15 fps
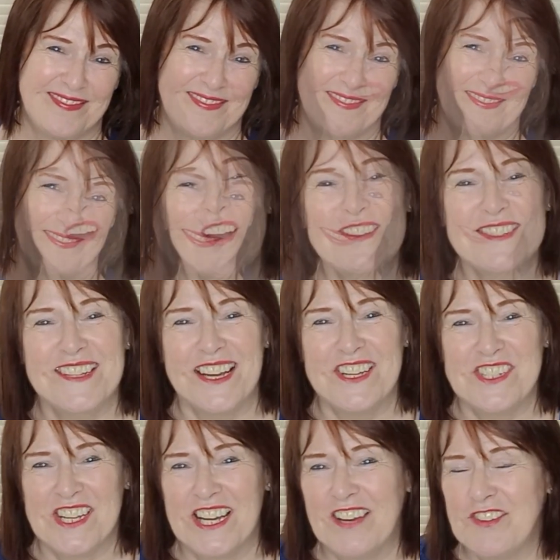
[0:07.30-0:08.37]
The first
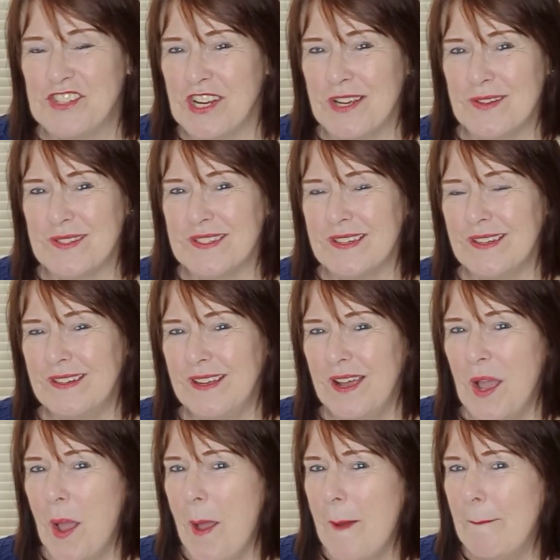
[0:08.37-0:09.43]
gadget I've chosen
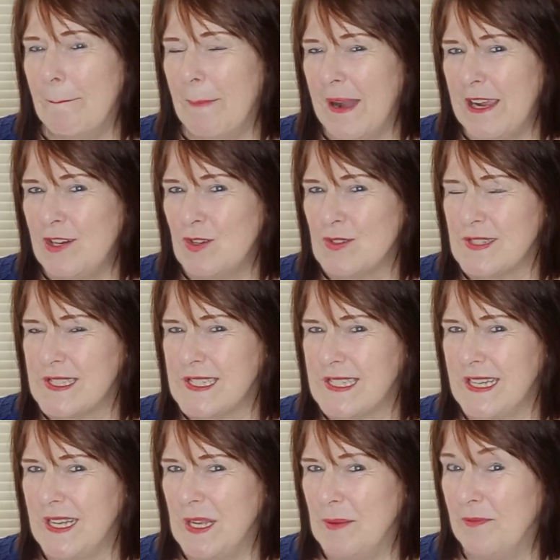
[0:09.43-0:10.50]
might not
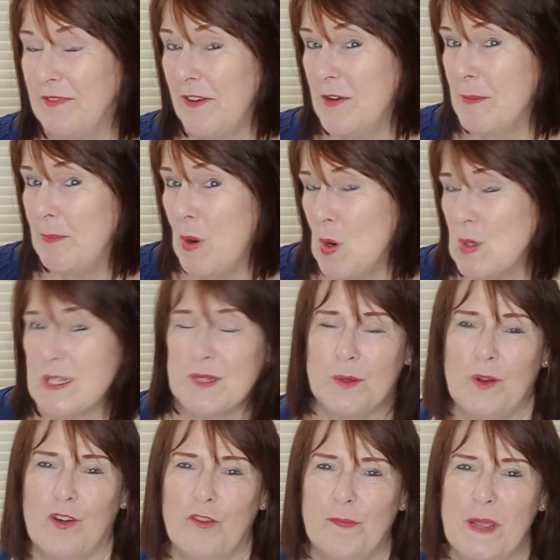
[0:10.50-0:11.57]
seem very important to
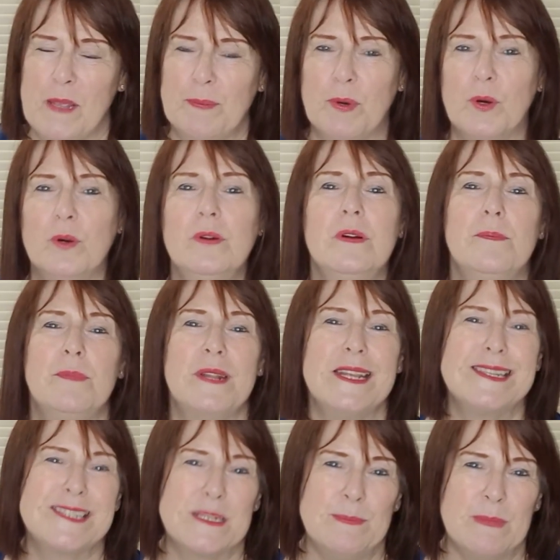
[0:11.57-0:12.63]
a lot of people, but it
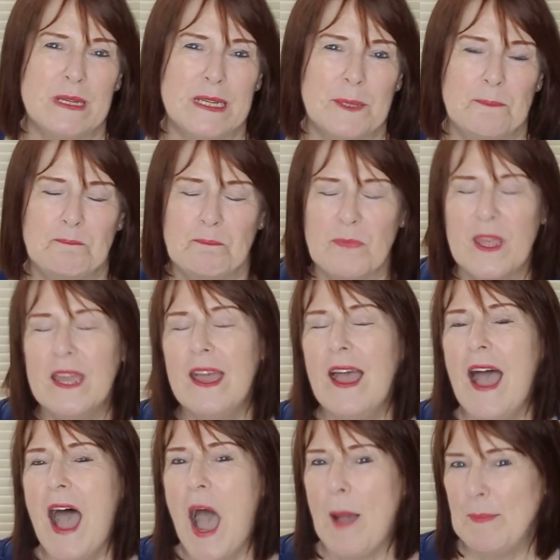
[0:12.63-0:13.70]
is to me.
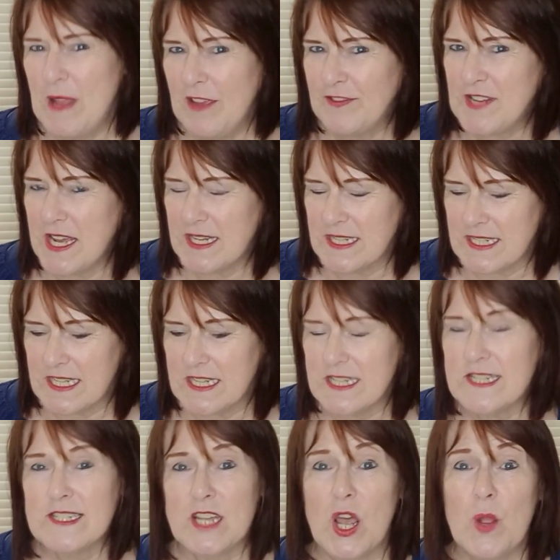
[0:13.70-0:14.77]
I'm
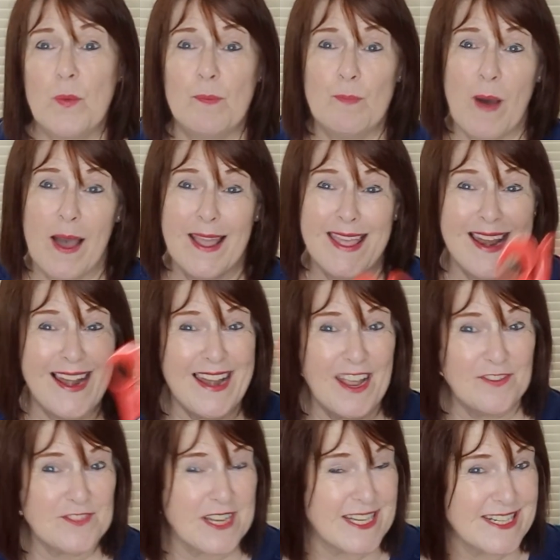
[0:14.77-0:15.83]
left-handed, so my
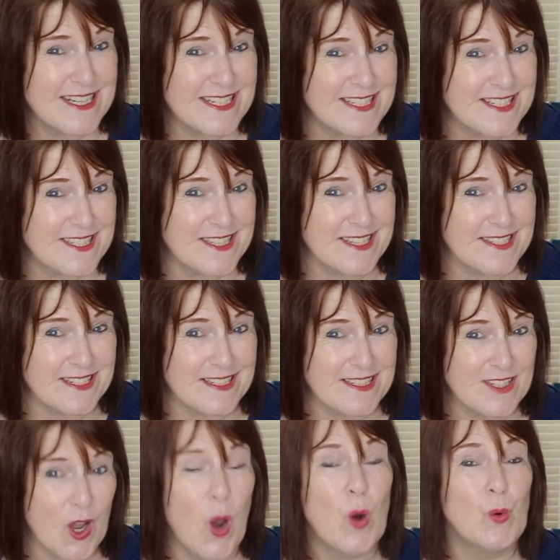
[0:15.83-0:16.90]
left-handed
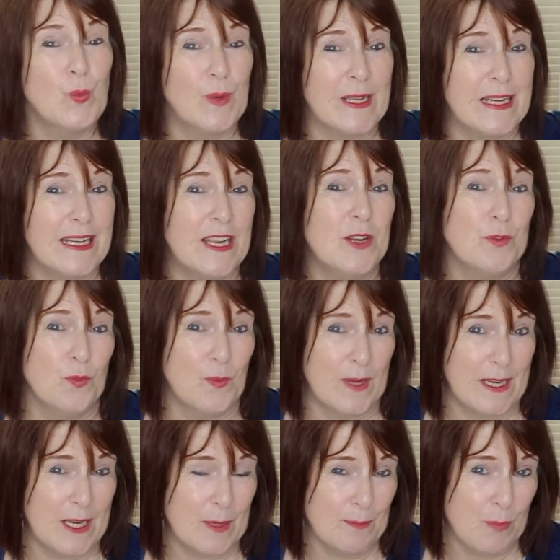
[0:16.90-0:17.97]
scissors are really,
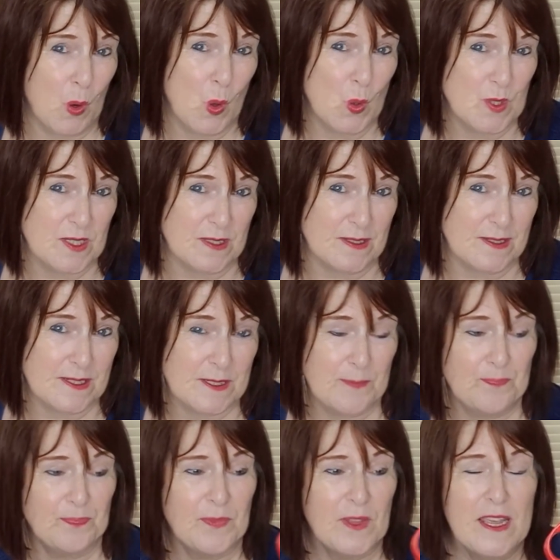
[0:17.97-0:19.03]
really important.
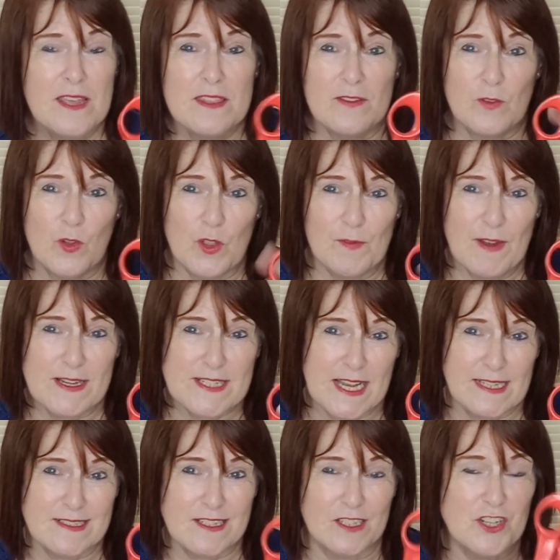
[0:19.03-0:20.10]
They've got the red
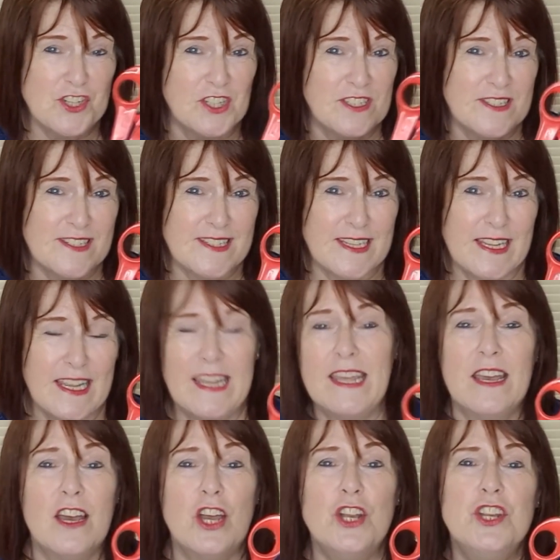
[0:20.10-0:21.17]
handle, as you can see
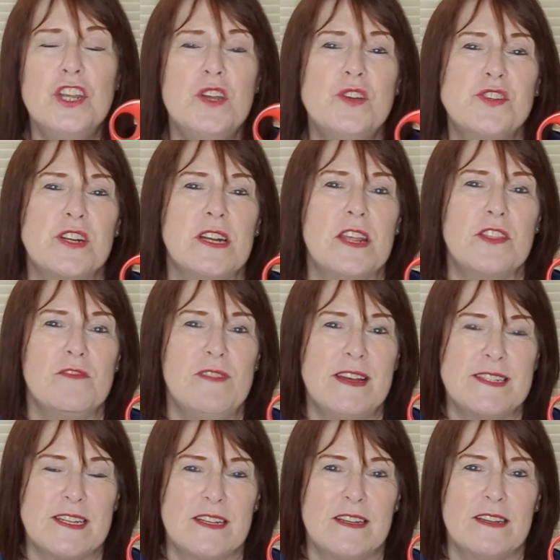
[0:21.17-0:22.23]
here, and usually the
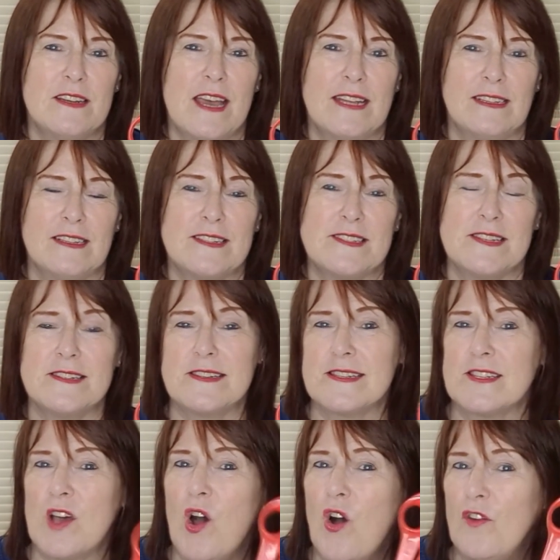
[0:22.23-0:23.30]
red handle
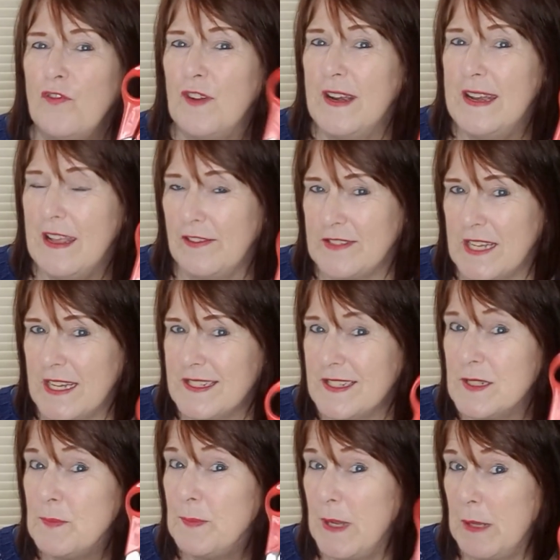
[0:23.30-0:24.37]
scissors are for
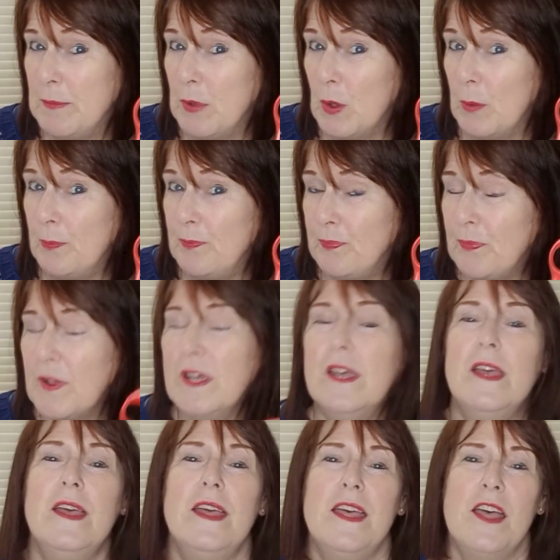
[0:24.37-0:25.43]
left-handed people.
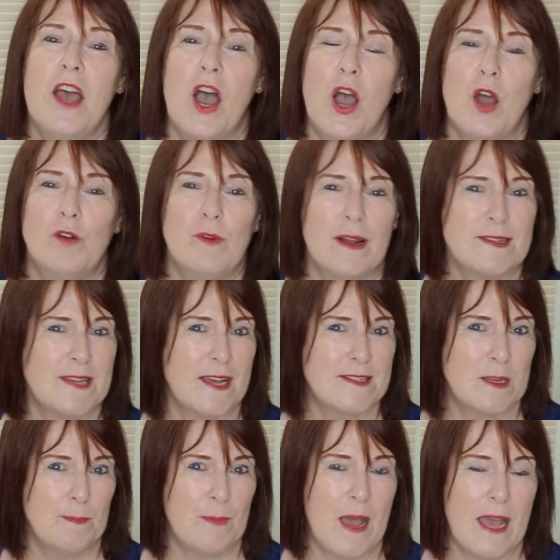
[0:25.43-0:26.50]

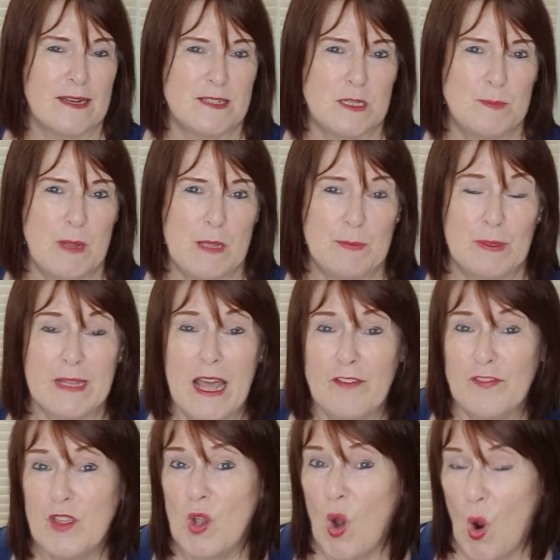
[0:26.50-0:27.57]
Right-handed people
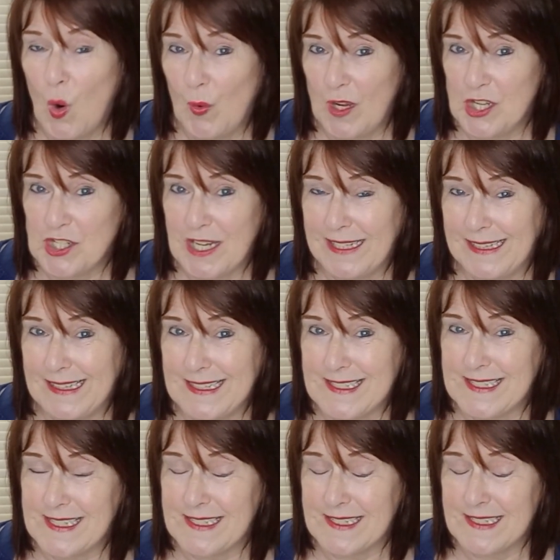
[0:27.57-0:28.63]
have the orange
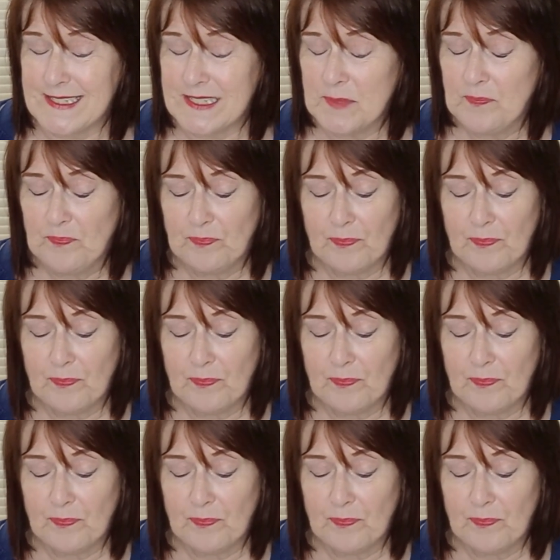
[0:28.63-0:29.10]
handled scissors.